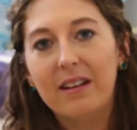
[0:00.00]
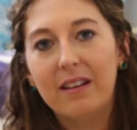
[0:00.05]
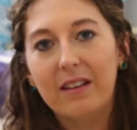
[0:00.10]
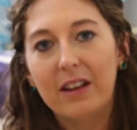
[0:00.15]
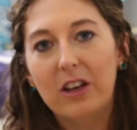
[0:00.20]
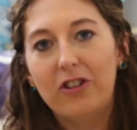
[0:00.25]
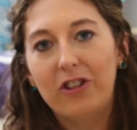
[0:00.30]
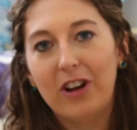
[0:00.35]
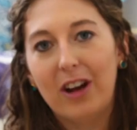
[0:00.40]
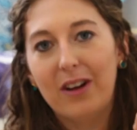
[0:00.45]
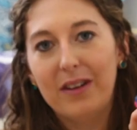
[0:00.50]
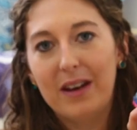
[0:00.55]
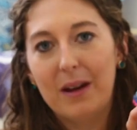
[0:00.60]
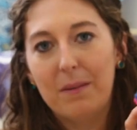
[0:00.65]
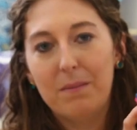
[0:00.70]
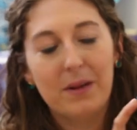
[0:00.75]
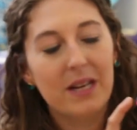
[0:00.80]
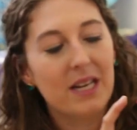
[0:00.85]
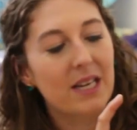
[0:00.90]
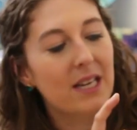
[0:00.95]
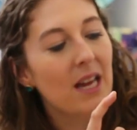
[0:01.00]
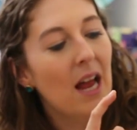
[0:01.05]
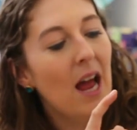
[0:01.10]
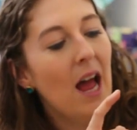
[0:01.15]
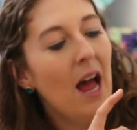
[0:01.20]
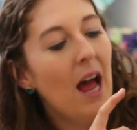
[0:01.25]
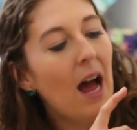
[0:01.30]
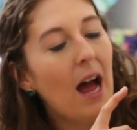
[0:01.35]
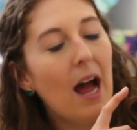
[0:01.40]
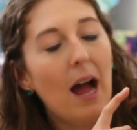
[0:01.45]
is the Gel Nimbus.
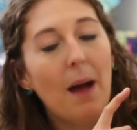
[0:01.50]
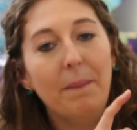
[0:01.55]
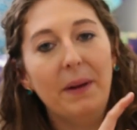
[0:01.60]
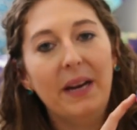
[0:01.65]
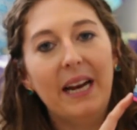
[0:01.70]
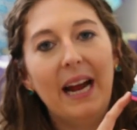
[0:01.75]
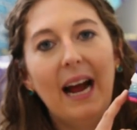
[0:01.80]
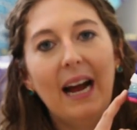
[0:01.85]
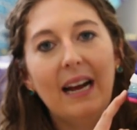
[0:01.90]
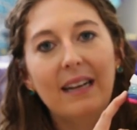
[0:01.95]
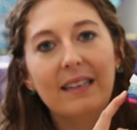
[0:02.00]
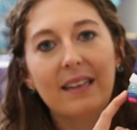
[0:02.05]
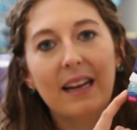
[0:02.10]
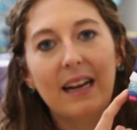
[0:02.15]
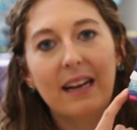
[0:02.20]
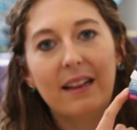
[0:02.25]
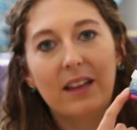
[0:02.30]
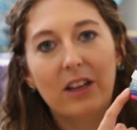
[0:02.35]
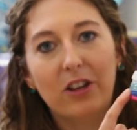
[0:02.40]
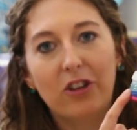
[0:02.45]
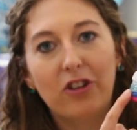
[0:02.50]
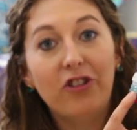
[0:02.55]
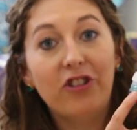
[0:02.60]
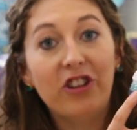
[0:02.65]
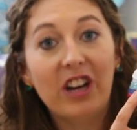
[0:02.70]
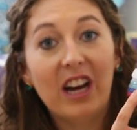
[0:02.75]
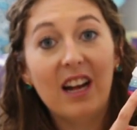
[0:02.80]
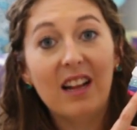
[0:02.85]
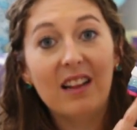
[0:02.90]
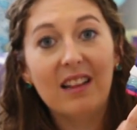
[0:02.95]
It has like this
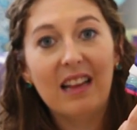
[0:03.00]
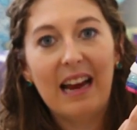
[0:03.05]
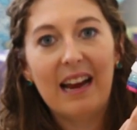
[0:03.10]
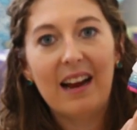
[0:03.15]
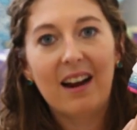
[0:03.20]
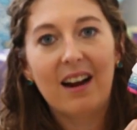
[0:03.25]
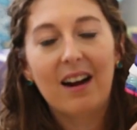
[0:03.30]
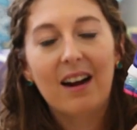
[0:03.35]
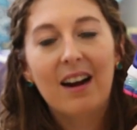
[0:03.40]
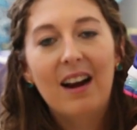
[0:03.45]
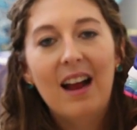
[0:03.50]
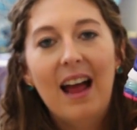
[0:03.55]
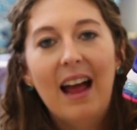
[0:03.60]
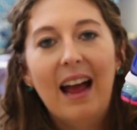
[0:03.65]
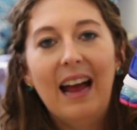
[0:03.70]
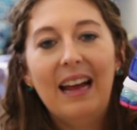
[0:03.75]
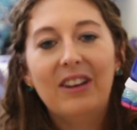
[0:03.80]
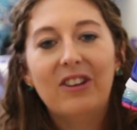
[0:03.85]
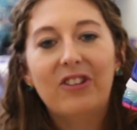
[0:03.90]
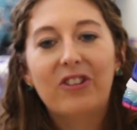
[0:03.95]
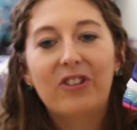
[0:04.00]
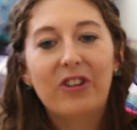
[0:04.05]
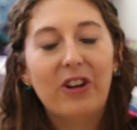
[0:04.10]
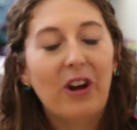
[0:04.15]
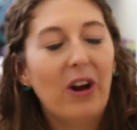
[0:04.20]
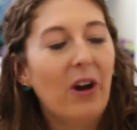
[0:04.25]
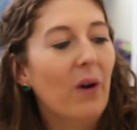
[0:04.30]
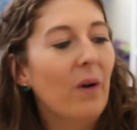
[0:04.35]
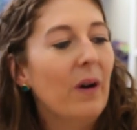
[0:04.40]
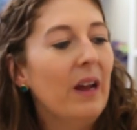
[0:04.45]
gel layer, and
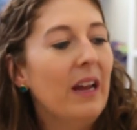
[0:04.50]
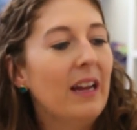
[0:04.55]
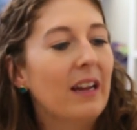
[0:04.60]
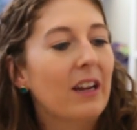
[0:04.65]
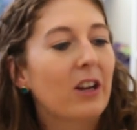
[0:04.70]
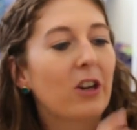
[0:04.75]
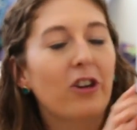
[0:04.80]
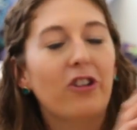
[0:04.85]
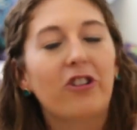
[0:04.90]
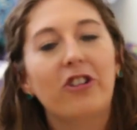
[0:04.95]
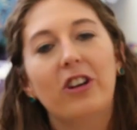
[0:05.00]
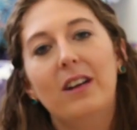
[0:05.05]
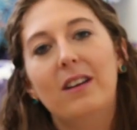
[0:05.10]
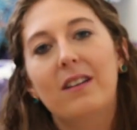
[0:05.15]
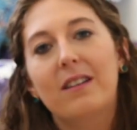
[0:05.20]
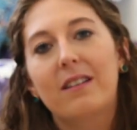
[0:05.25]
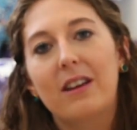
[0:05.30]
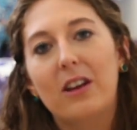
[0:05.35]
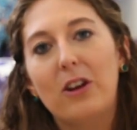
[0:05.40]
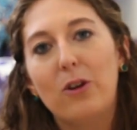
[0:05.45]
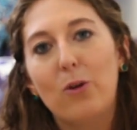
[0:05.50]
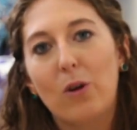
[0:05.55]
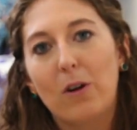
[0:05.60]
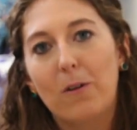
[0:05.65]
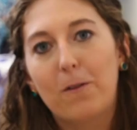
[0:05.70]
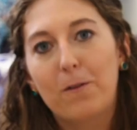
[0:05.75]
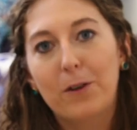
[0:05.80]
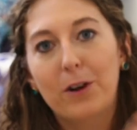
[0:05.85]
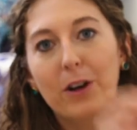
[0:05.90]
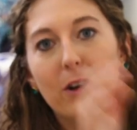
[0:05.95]
so it cushions
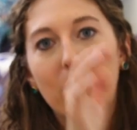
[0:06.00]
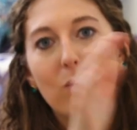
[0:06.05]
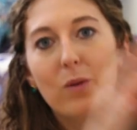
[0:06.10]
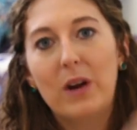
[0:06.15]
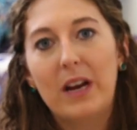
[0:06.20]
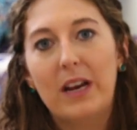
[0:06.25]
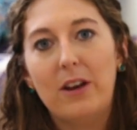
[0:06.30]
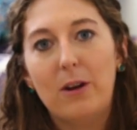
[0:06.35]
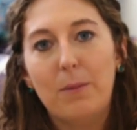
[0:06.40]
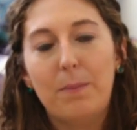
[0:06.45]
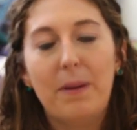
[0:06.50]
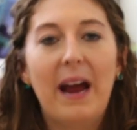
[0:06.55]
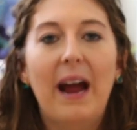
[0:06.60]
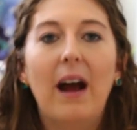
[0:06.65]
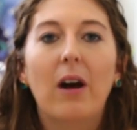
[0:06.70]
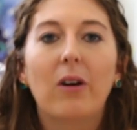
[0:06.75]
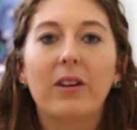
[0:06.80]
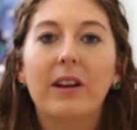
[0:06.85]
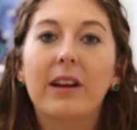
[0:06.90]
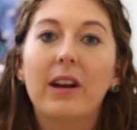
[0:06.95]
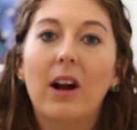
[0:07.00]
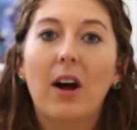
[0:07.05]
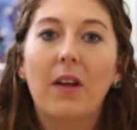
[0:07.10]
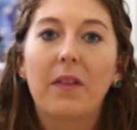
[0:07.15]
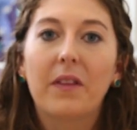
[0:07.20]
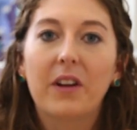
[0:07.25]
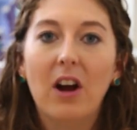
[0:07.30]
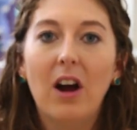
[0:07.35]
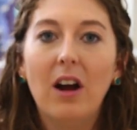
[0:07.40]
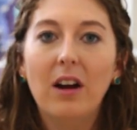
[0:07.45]
your foot when you pound it
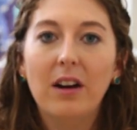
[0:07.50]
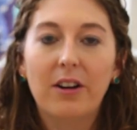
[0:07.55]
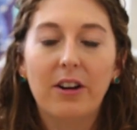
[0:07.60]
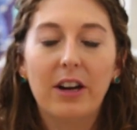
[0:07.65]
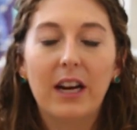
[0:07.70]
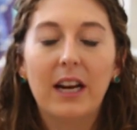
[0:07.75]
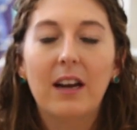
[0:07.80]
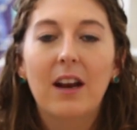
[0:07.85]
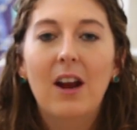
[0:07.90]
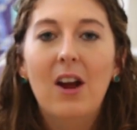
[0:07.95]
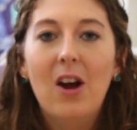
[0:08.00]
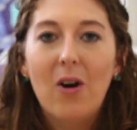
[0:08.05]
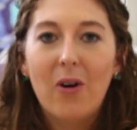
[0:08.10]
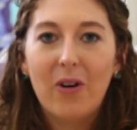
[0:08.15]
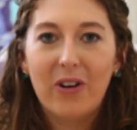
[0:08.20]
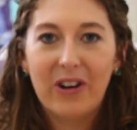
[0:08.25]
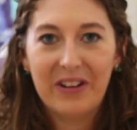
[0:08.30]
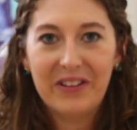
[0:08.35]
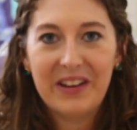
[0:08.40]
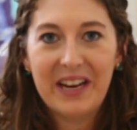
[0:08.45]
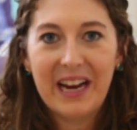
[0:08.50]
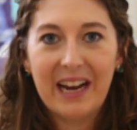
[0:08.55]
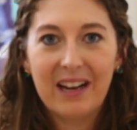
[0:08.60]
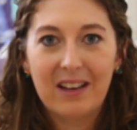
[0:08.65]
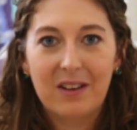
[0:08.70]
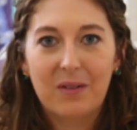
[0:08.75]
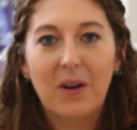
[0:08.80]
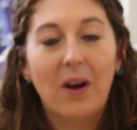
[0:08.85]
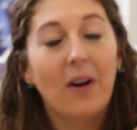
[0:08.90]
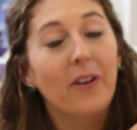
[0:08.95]
on the concrete or on the
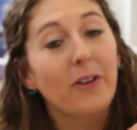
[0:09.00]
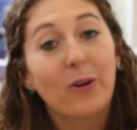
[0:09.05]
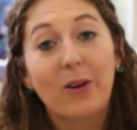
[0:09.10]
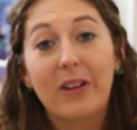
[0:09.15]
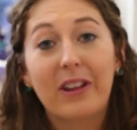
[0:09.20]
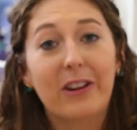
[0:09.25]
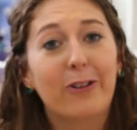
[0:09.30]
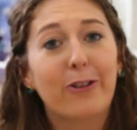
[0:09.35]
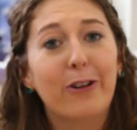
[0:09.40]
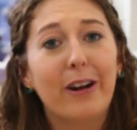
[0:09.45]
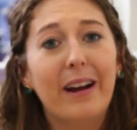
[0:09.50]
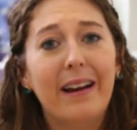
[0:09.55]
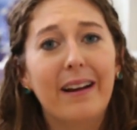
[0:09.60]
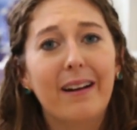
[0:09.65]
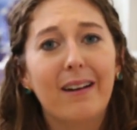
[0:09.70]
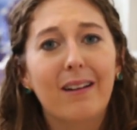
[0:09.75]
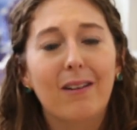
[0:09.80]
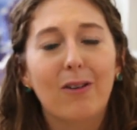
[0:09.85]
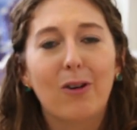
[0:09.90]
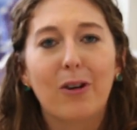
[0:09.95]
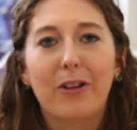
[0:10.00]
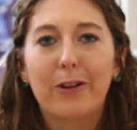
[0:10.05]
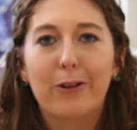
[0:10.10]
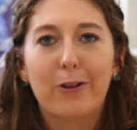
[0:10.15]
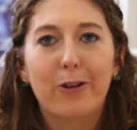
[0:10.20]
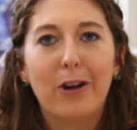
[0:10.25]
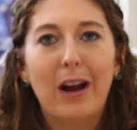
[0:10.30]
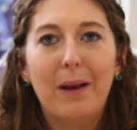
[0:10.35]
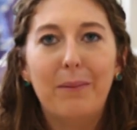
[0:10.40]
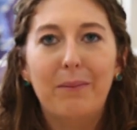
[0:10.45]
asphalt or the trail or the
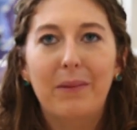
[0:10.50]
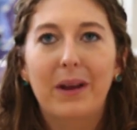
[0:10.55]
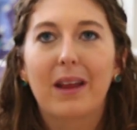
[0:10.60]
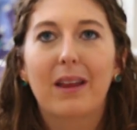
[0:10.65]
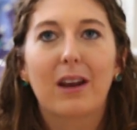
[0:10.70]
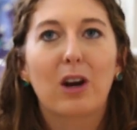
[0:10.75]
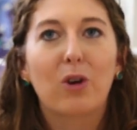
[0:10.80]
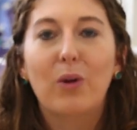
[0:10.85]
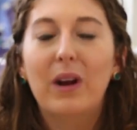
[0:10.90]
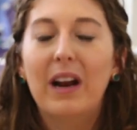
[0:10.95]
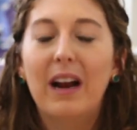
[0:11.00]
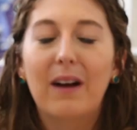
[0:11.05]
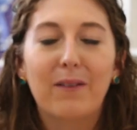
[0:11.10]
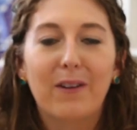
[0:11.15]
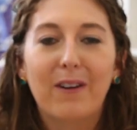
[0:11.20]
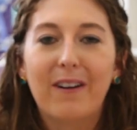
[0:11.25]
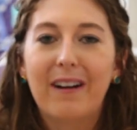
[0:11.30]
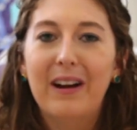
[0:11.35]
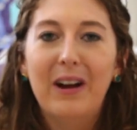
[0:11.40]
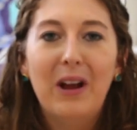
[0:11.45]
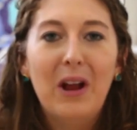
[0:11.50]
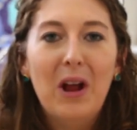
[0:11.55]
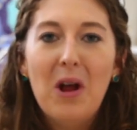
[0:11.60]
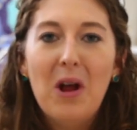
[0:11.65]
treadmill or whatever